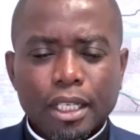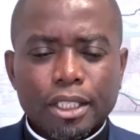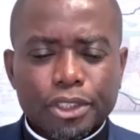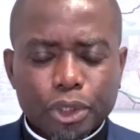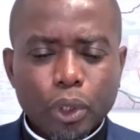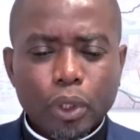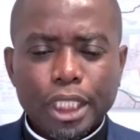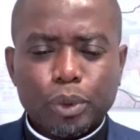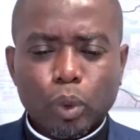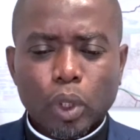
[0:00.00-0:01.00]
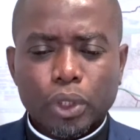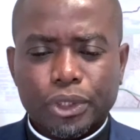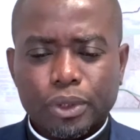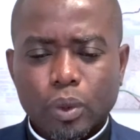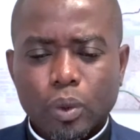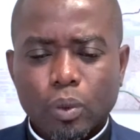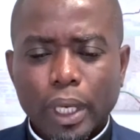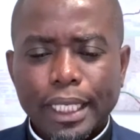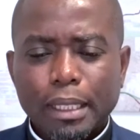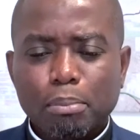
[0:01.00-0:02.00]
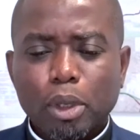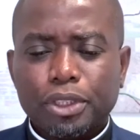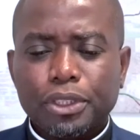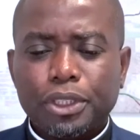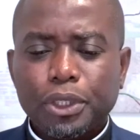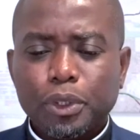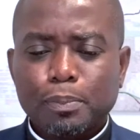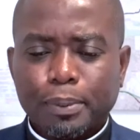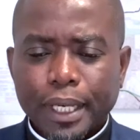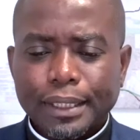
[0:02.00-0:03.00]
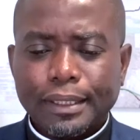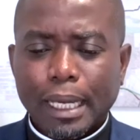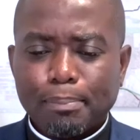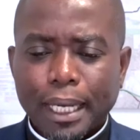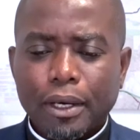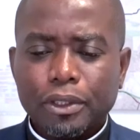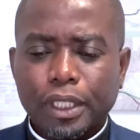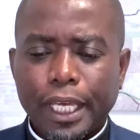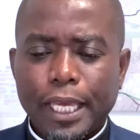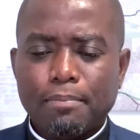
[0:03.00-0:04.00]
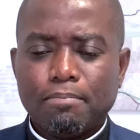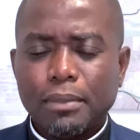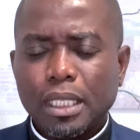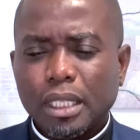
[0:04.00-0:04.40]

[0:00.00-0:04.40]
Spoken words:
So it was, when the multitude pressed about him